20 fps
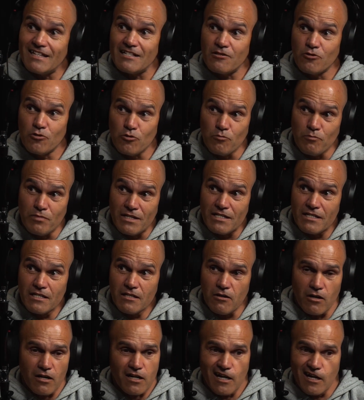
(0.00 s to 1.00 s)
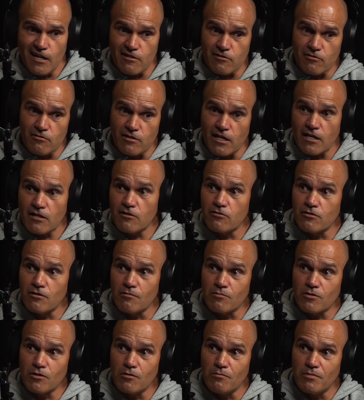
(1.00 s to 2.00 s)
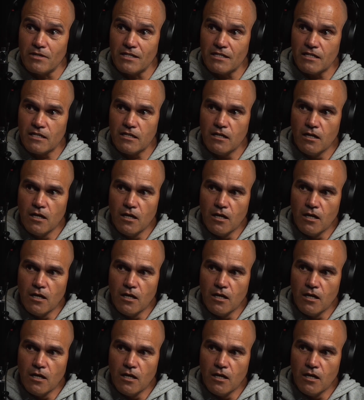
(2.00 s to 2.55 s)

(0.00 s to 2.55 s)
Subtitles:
too busy. I can't do that because I'm too busy.